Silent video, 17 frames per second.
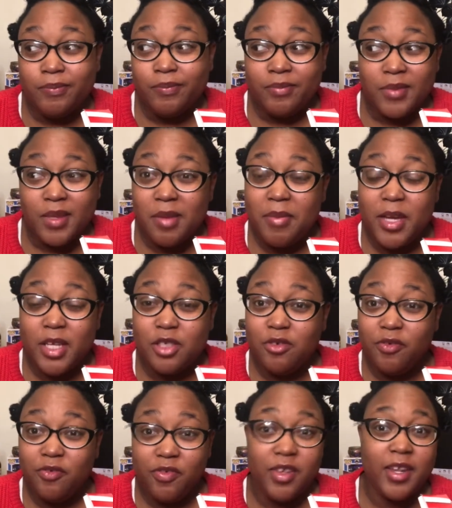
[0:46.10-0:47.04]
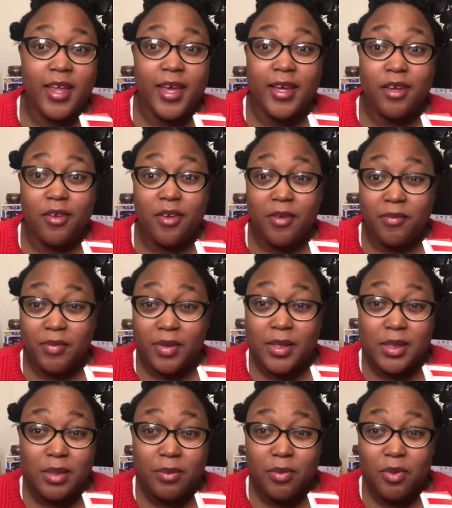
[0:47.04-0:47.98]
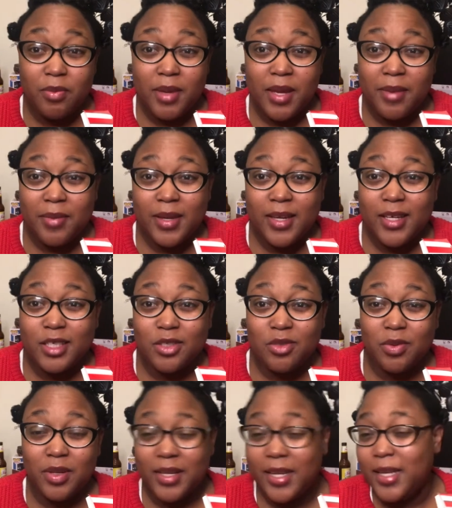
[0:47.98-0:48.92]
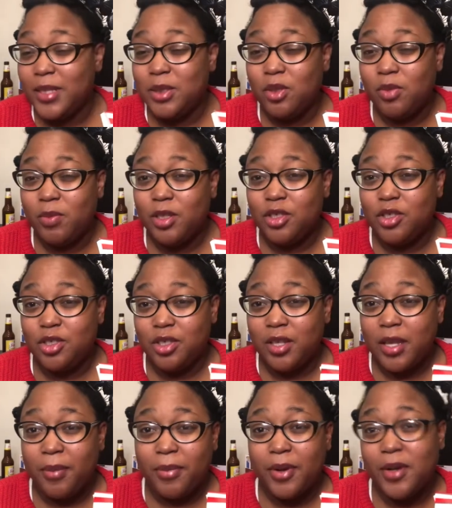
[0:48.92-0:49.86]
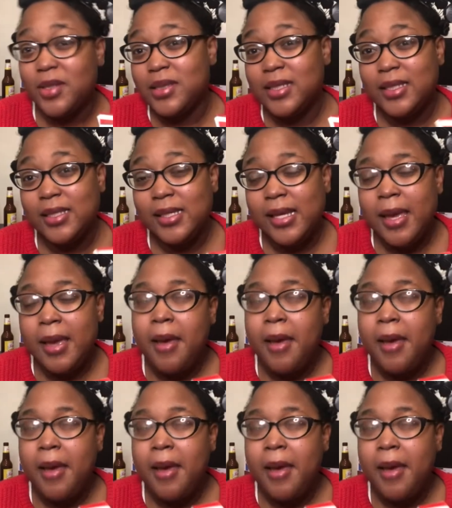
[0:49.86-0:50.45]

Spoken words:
Makes you feel like you're invincible maybe because you relate so much to that person.